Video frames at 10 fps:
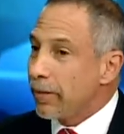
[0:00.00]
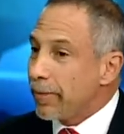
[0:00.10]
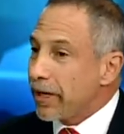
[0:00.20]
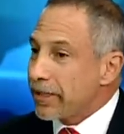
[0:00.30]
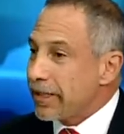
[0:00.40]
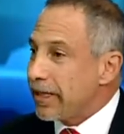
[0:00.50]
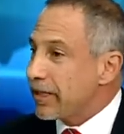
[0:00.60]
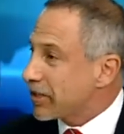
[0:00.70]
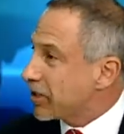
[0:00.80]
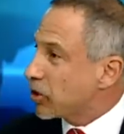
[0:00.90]
But
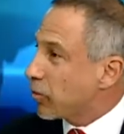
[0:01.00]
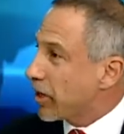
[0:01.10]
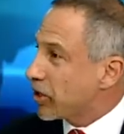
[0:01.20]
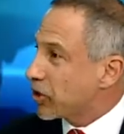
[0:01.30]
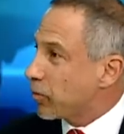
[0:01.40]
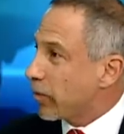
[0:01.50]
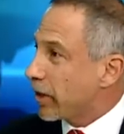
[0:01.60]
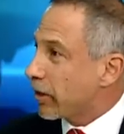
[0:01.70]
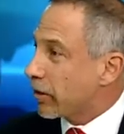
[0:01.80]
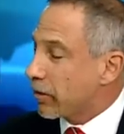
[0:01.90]
in a situation
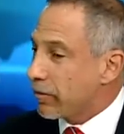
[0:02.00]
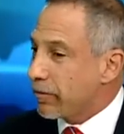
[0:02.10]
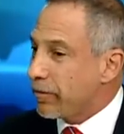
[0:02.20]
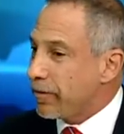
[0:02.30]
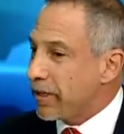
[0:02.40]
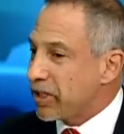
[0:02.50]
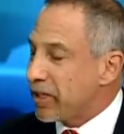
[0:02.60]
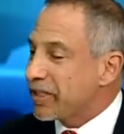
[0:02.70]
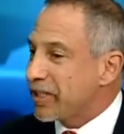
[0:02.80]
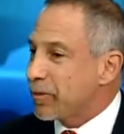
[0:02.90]
where
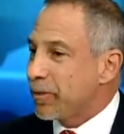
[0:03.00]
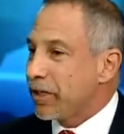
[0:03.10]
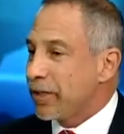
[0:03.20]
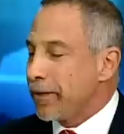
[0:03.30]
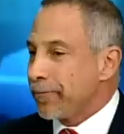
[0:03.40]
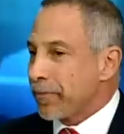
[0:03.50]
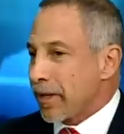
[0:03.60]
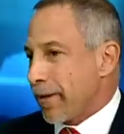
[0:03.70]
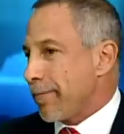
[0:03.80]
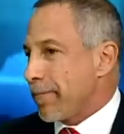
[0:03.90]
this has been,
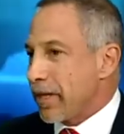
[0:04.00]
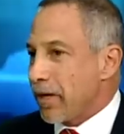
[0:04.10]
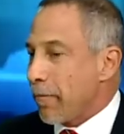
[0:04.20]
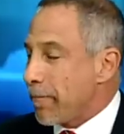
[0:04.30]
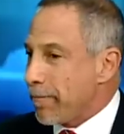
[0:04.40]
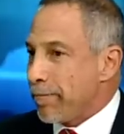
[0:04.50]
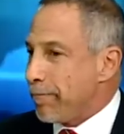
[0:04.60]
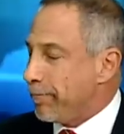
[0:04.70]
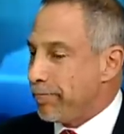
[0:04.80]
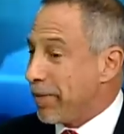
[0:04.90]
you know,
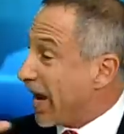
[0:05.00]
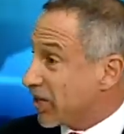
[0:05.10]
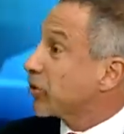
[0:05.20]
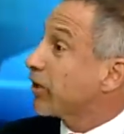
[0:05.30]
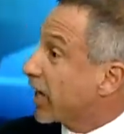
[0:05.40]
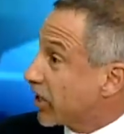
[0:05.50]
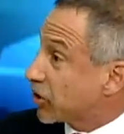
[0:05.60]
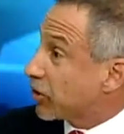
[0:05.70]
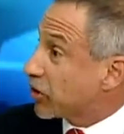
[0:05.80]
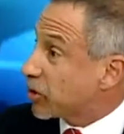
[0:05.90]
bastardized,
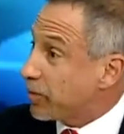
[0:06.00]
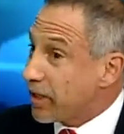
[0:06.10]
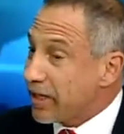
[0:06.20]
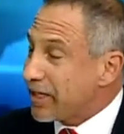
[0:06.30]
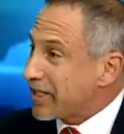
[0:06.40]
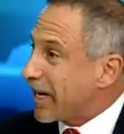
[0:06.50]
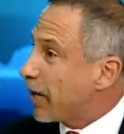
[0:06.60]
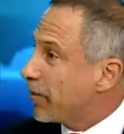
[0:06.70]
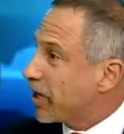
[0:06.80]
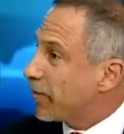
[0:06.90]
so to speak, and it's
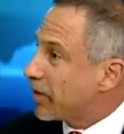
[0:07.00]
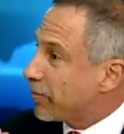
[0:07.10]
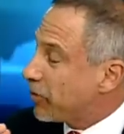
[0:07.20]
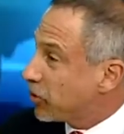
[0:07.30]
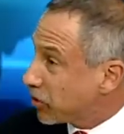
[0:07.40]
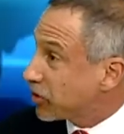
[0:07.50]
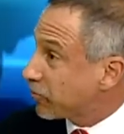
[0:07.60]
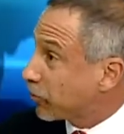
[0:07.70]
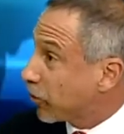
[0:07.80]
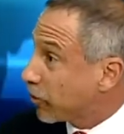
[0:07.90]
now become an
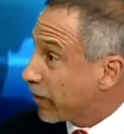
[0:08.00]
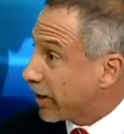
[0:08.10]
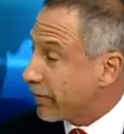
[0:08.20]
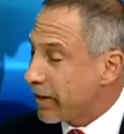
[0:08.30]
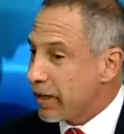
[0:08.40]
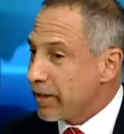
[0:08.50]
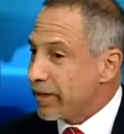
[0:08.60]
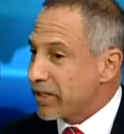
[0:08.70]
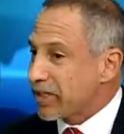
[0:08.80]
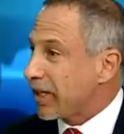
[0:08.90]
abusive program
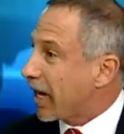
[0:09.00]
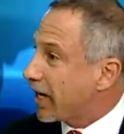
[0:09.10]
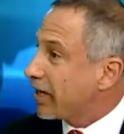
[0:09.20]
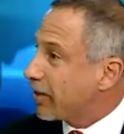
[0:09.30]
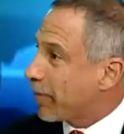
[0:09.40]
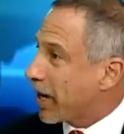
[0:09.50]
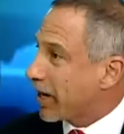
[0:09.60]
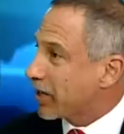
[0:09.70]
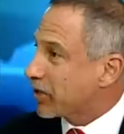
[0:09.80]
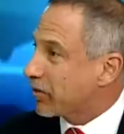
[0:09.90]
that's lining the
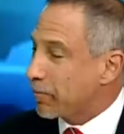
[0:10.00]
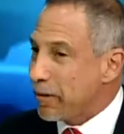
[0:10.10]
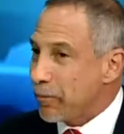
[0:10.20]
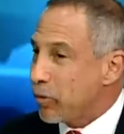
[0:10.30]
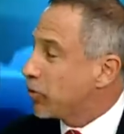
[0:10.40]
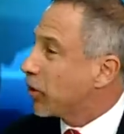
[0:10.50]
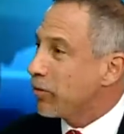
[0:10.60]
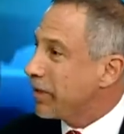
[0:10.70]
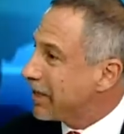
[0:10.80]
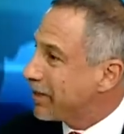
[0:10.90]
pockets of the people who
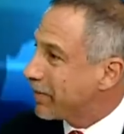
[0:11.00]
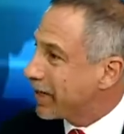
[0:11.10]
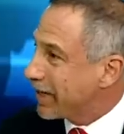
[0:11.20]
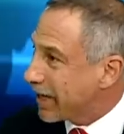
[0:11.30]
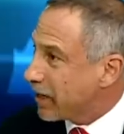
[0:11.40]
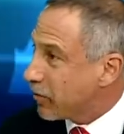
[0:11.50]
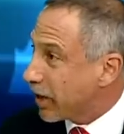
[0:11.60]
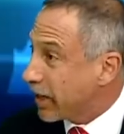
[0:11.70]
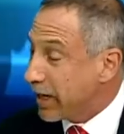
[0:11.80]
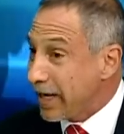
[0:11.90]
don't need the money
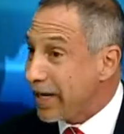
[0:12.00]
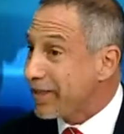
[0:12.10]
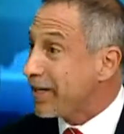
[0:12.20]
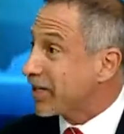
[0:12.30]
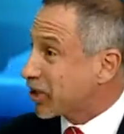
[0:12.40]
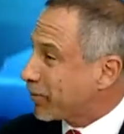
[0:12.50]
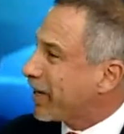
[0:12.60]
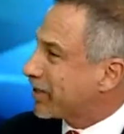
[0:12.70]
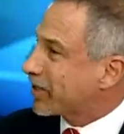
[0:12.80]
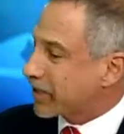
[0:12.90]
anyway, at the
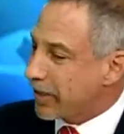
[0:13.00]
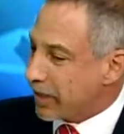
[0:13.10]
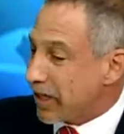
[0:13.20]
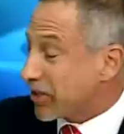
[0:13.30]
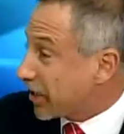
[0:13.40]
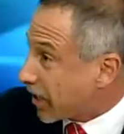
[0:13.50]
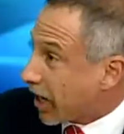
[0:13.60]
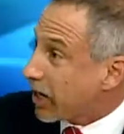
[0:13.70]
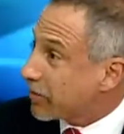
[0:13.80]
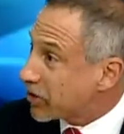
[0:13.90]
expense, as an
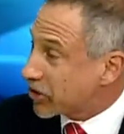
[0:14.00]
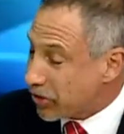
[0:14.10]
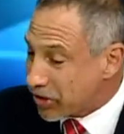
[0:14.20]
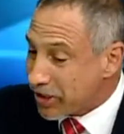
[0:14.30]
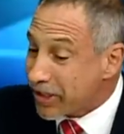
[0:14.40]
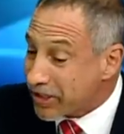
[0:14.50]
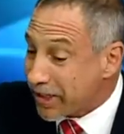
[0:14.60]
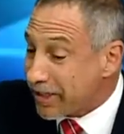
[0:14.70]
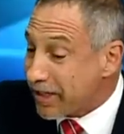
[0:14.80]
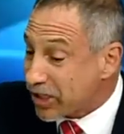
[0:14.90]
economist, you see it,
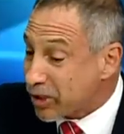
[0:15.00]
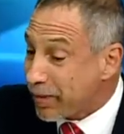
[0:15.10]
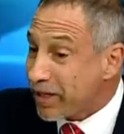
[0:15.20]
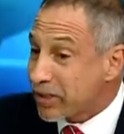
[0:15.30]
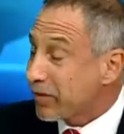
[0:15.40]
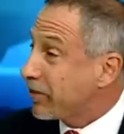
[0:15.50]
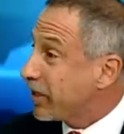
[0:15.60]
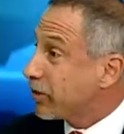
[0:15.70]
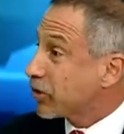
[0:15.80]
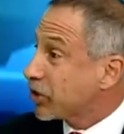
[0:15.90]
at the expense of
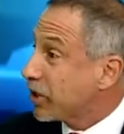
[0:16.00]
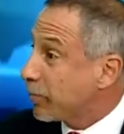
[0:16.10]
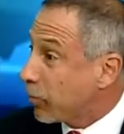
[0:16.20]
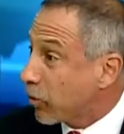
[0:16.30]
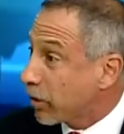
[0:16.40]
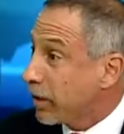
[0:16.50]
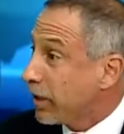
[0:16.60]
the inner city poor